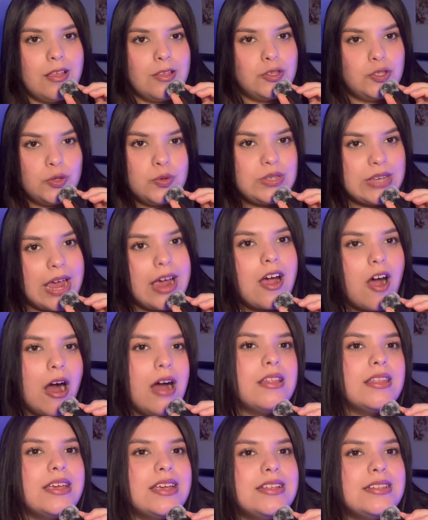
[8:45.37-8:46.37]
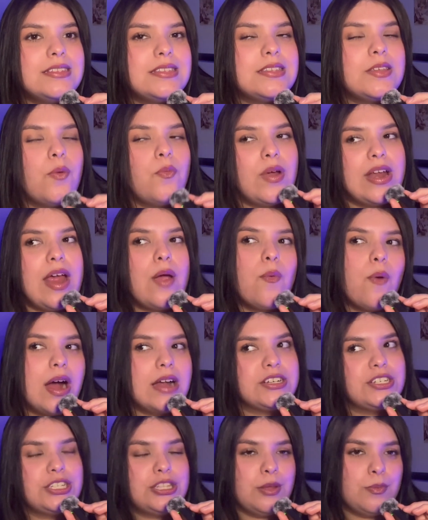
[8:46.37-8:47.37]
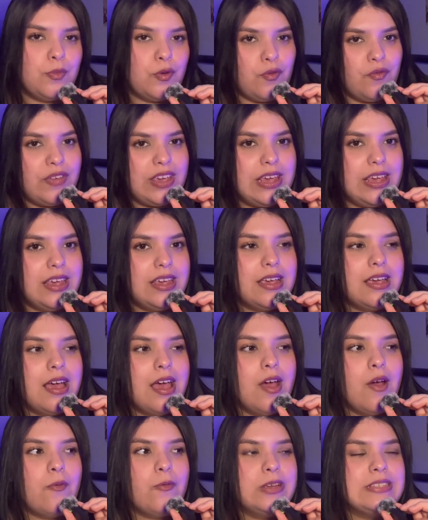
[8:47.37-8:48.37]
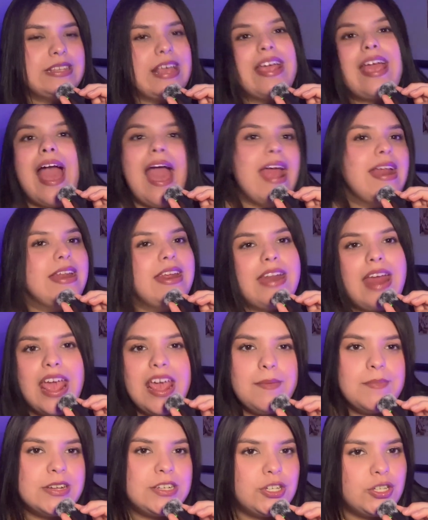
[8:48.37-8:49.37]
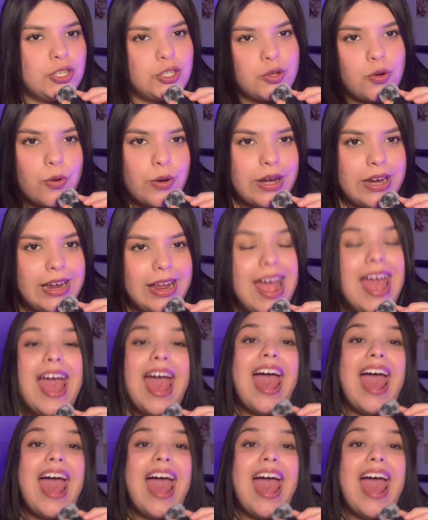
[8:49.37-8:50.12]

Suzanne Collins when I watched the movie was like, I need Haymitch's story.